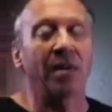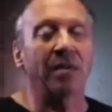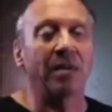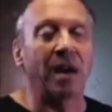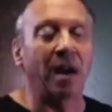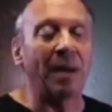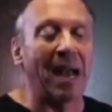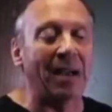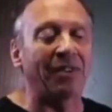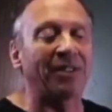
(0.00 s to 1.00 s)

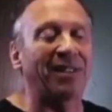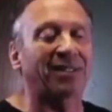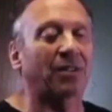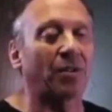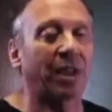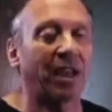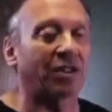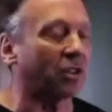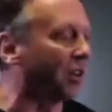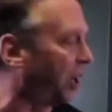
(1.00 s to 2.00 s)
have a
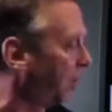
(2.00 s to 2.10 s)
dislocation of